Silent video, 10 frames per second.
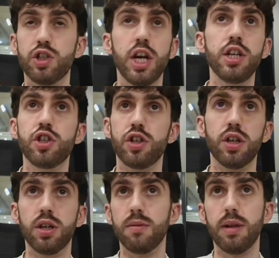change
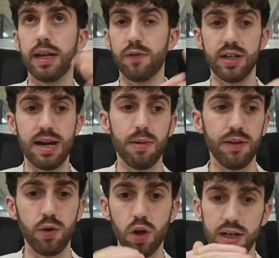the, like for example,
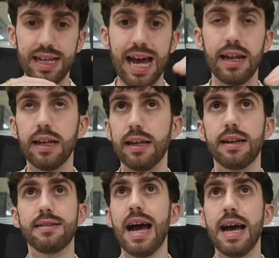if you look at the
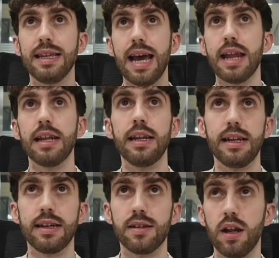analytics and the
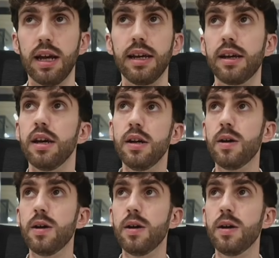analytics are like,